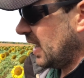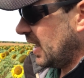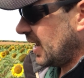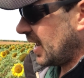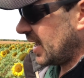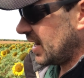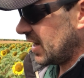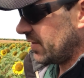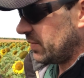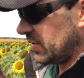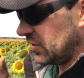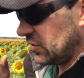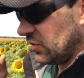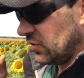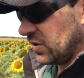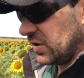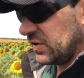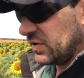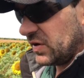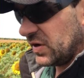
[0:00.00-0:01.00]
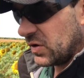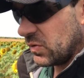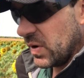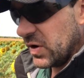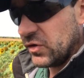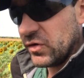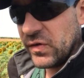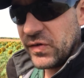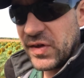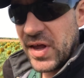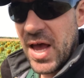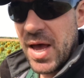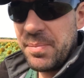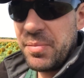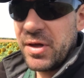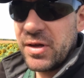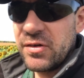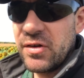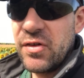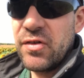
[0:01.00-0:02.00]
And I've been doing sequential
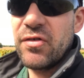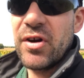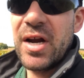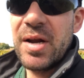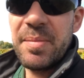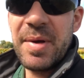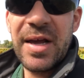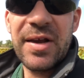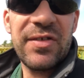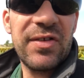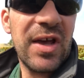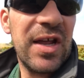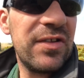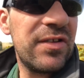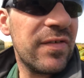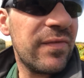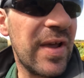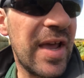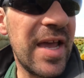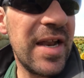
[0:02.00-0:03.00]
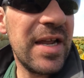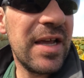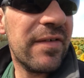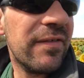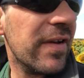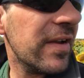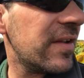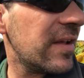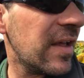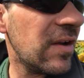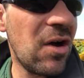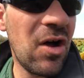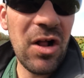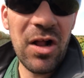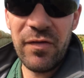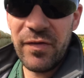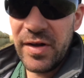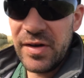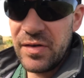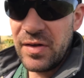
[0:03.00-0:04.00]
sampling, just try to make sense of any of it and all
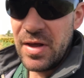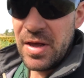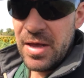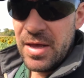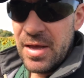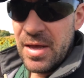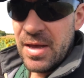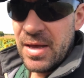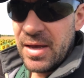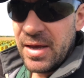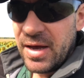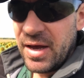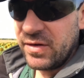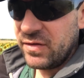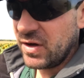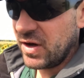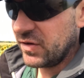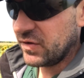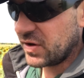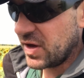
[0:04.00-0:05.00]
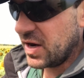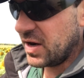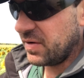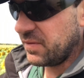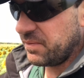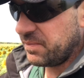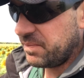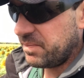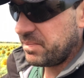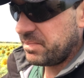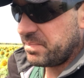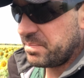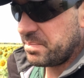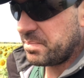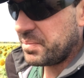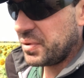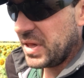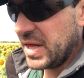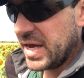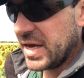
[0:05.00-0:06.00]
of it, as I was kind of
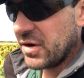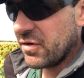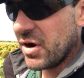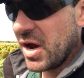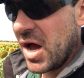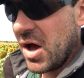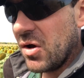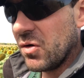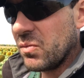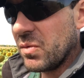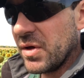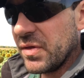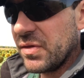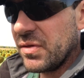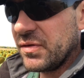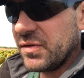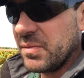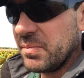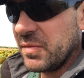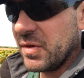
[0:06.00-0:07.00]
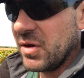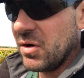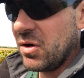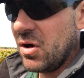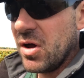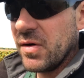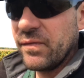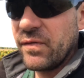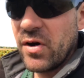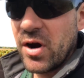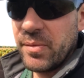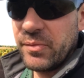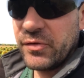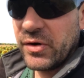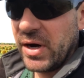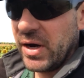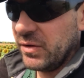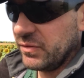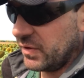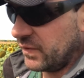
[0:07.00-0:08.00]
playing around with some little on-farm
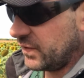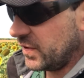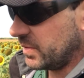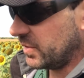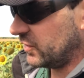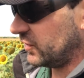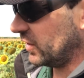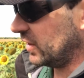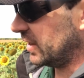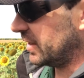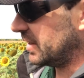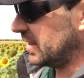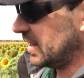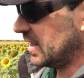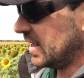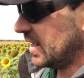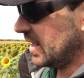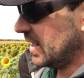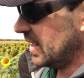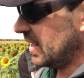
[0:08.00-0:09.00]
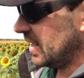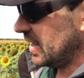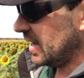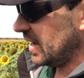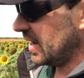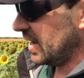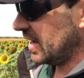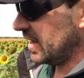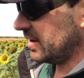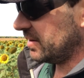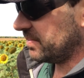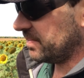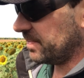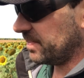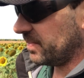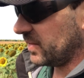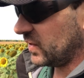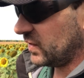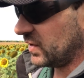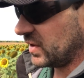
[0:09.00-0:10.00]
trials of Fumagillin. And
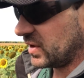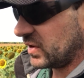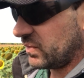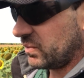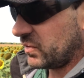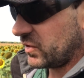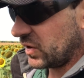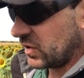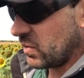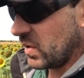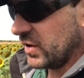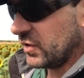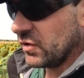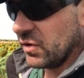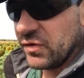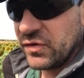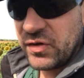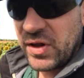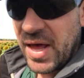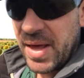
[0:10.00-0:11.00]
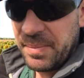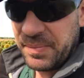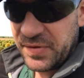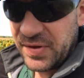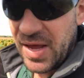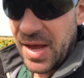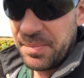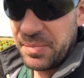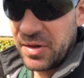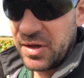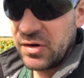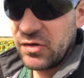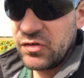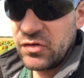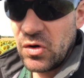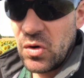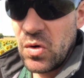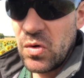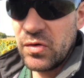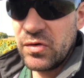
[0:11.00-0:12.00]
the sequential sampling
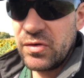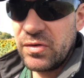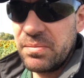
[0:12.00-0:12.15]
showed